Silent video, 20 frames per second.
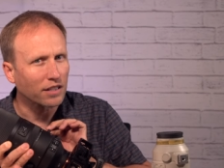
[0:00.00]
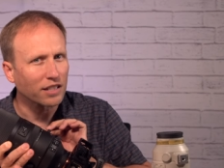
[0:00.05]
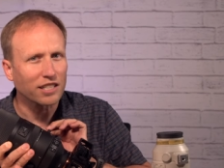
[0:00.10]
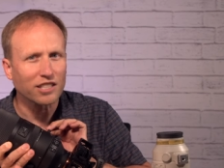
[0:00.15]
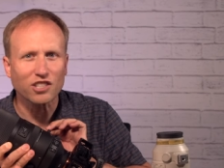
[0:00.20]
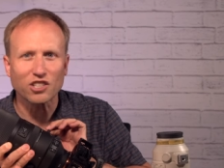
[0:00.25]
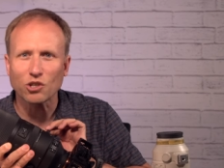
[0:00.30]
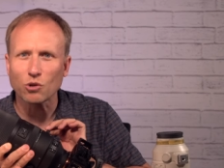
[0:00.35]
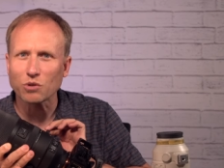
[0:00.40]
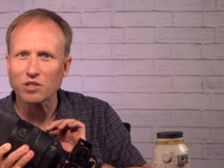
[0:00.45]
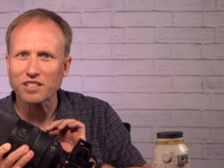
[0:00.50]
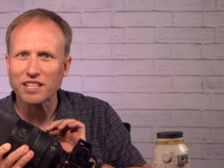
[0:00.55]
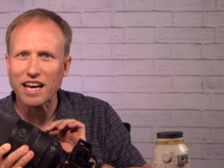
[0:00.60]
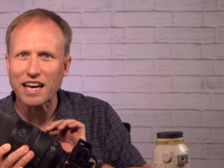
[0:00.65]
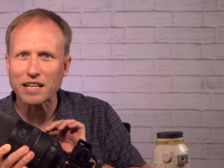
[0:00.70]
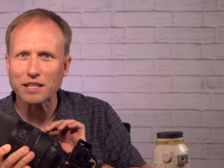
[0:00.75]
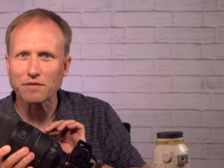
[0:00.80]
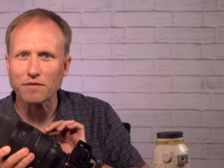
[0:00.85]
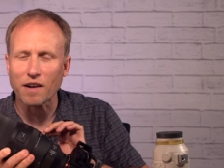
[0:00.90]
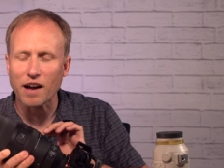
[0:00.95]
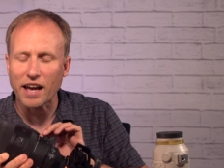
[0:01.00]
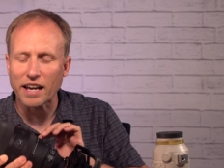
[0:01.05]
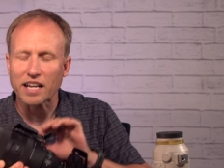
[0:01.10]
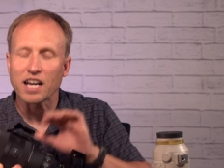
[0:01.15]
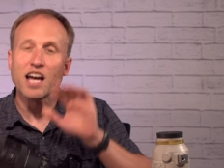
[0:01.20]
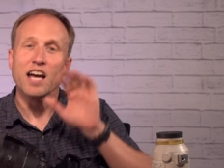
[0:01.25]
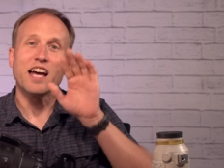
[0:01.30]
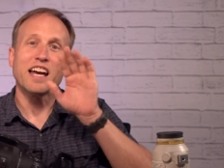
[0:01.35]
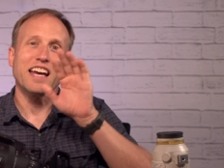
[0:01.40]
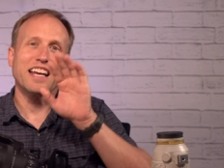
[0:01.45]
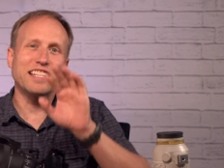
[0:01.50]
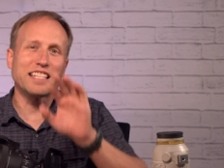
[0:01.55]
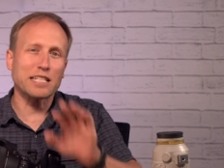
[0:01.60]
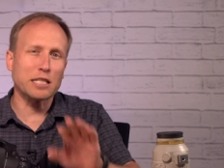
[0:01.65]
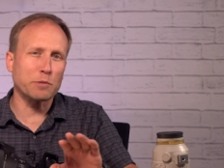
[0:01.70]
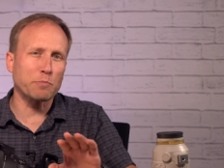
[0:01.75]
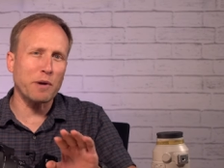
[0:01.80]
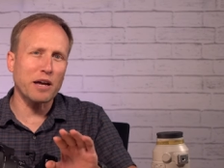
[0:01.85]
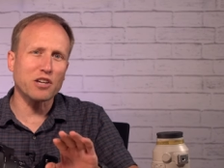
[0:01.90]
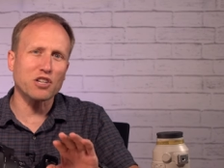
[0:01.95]
It's so satisfying. It's
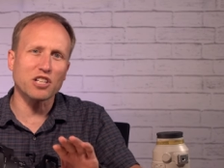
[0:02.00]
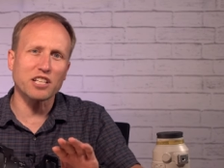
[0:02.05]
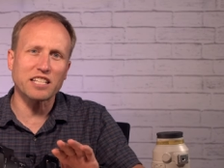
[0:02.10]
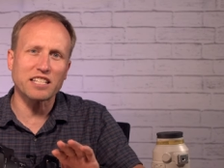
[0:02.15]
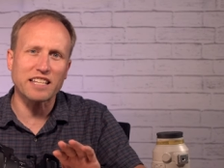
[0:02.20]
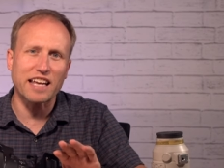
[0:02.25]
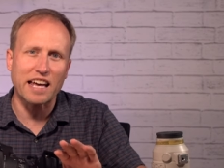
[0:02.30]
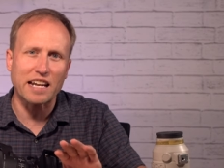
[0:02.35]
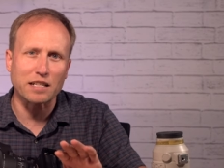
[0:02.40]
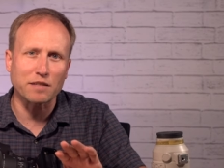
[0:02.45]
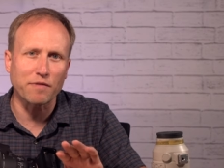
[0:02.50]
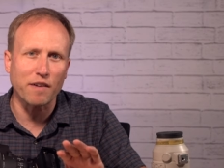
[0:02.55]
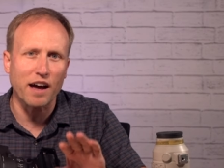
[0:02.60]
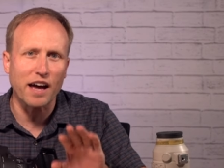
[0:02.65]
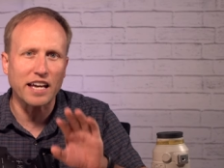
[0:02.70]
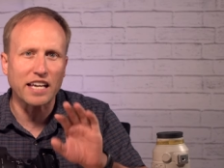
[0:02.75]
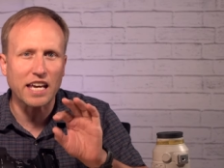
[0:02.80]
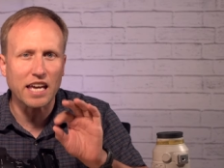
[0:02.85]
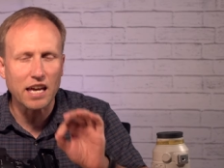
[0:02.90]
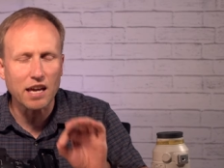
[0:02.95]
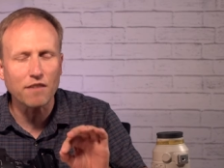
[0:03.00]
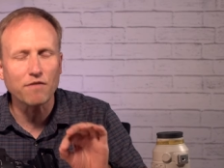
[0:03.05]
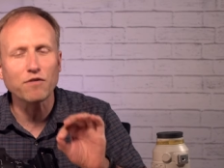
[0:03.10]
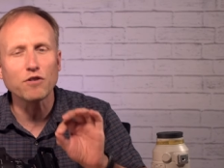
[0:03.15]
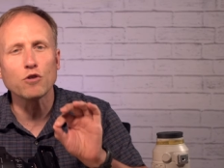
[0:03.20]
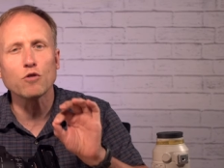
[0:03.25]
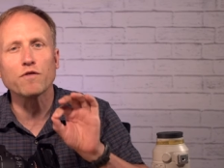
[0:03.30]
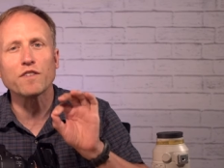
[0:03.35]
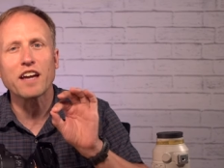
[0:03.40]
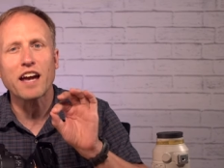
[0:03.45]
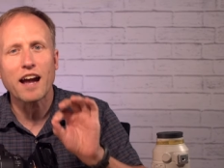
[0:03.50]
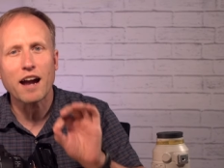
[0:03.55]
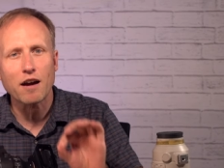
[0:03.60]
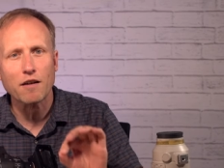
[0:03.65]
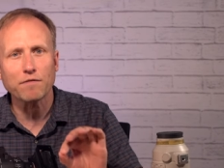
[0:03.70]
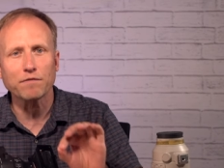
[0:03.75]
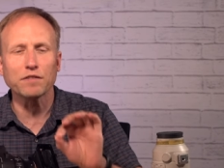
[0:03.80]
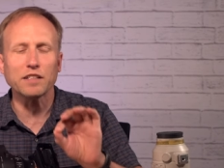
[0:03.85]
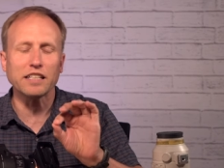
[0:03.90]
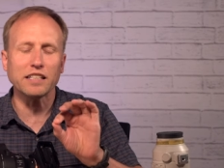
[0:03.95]
especially satisfying if you've
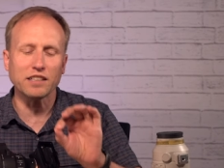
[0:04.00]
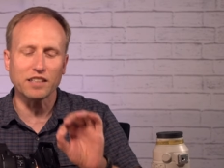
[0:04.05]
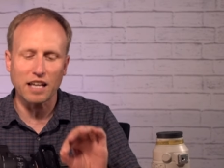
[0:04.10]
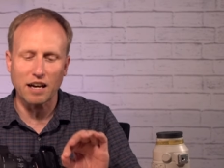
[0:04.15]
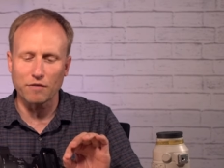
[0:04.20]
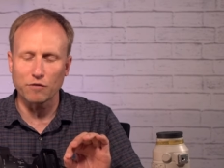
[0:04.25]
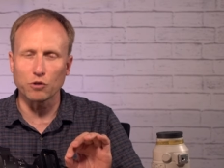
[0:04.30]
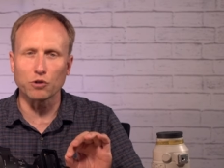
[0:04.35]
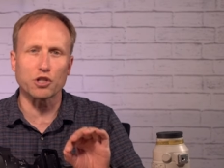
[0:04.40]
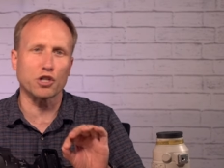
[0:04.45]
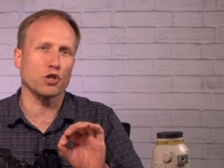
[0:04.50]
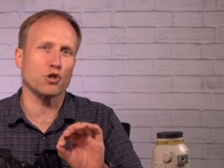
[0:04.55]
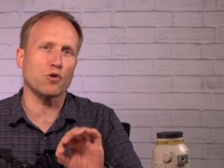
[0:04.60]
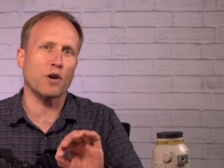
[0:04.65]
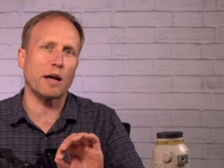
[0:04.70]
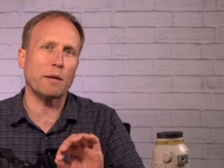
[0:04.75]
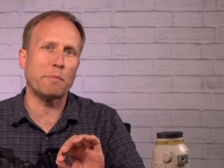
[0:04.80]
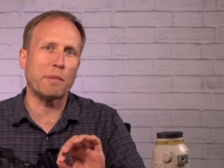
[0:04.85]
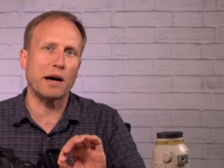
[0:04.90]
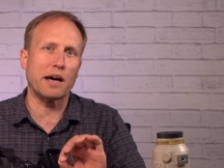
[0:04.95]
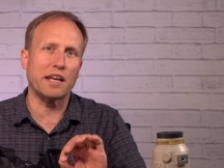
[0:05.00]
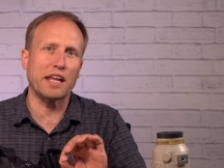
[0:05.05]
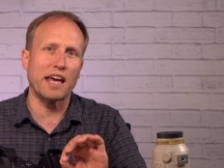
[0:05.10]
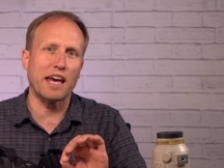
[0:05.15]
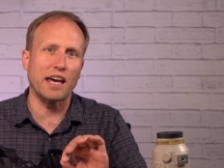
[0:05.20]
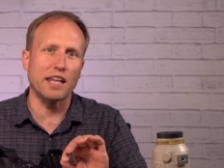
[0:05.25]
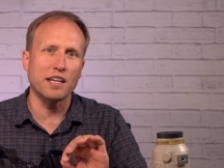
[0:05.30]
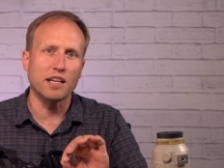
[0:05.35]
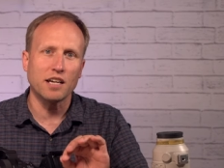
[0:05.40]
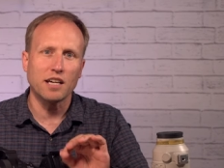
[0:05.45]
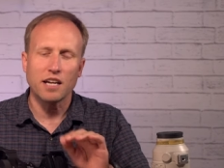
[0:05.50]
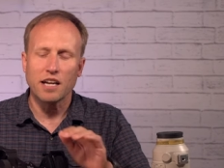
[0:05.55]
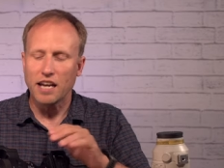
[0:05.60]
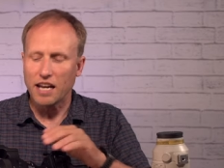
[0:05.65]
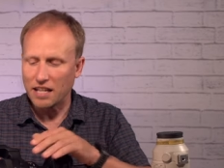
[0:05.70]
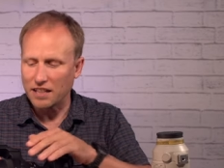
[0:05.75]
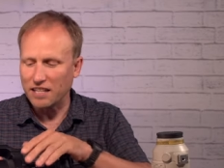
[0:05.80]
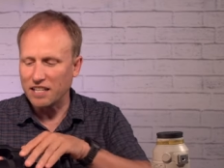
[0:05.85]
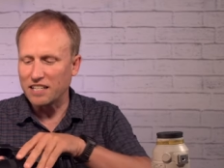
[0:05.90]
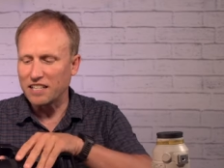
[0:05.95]
carefully leveled your tripod head
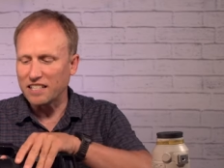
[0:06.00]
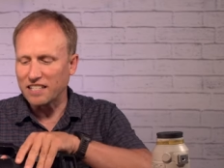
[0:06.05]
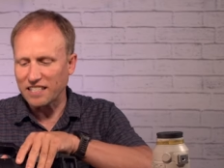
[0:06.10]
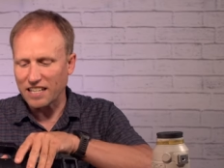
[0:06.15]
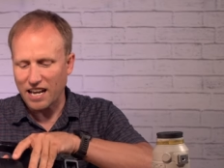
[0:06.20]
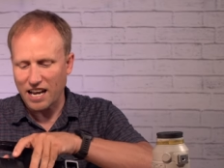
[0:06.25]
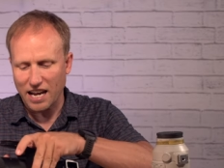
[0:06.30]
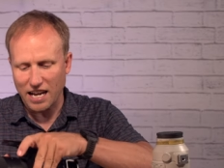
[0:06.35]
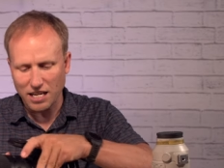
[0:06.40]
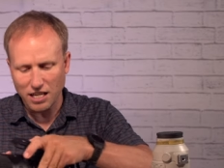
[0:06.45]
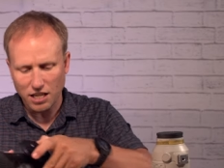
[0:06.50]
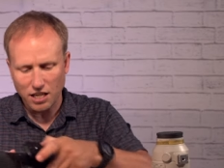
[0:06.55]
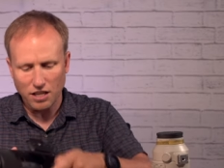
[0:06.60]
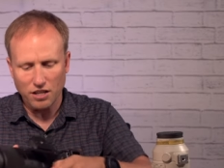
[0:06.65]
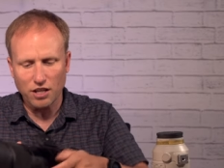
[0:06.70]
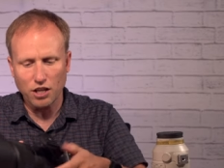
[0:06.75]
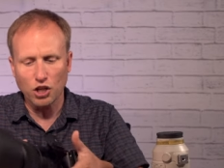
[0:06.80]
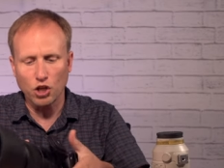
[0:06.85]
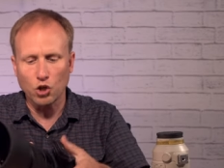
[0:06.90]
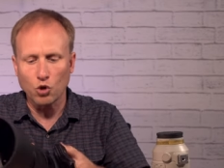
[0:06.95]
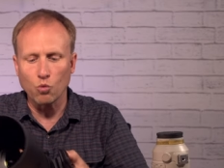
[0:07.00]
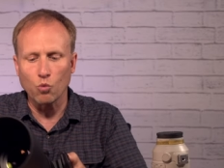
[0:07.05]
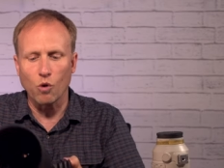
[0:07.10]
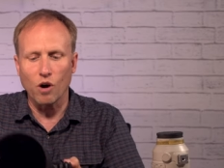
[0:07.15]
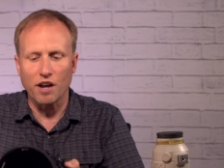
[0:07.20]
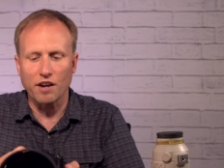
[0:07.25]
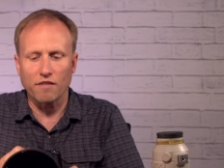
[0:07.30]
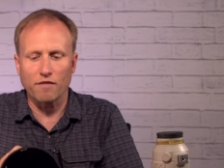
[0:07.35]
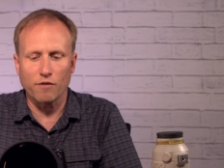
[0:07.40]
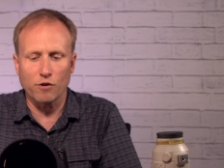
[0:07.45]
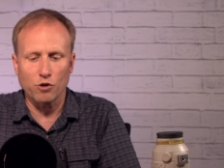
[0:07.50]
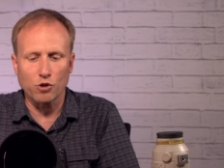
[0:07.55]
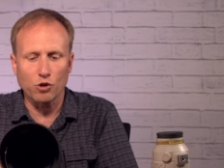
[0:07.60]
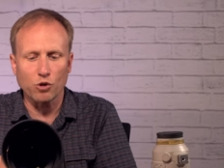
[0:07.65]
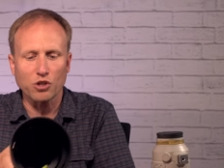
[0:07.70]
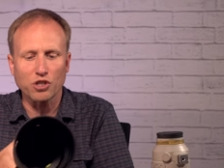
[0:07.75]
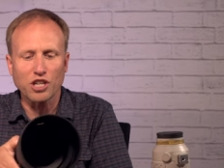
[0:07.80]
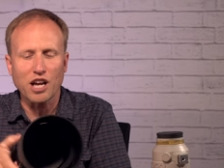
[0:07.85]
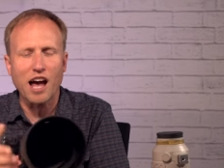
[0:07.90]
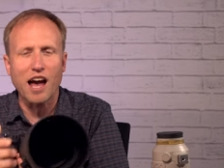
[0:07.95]
and then decide that you want a
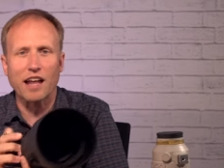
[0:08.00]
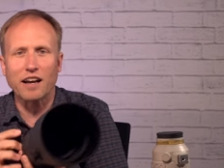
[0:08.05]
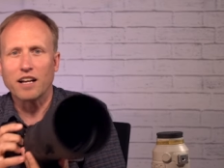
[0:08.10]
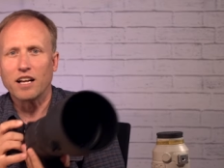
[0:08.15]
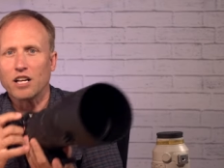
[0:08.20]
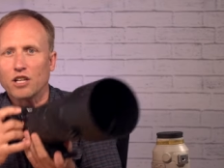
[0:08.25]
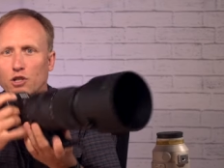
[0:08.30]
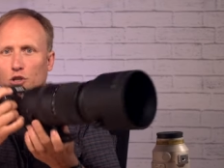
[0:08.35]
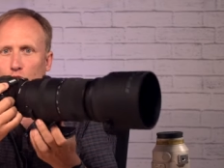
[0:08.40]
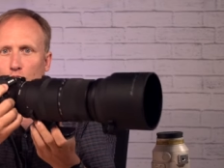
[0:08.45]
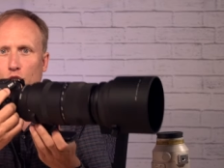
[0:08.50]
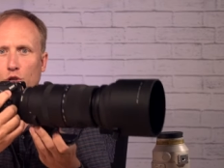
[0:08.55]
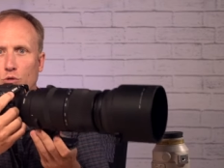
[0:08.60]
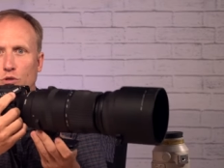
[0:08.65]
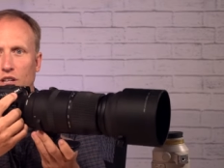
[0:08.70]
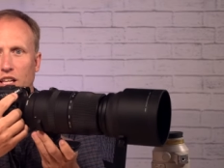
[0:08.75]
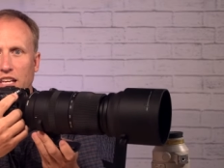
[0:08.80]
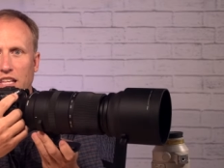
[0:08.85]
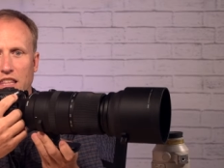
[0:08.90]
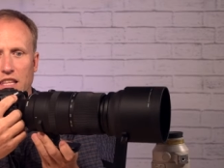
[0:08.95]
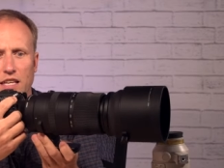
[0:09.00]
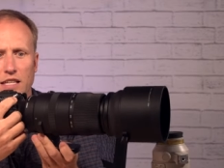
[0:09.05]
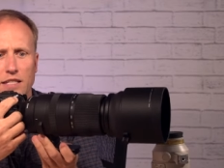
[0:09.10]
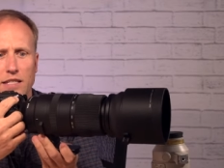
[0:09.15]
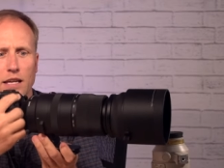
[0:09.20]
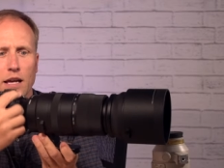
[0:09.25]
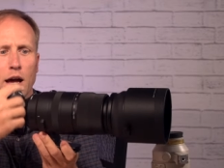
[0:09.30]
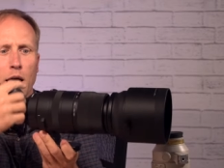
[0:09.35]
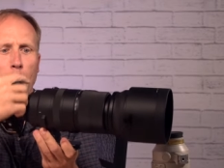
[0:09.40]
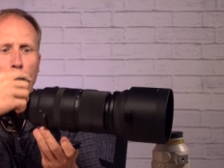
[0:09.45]
vertical shot. So you're shooting like this,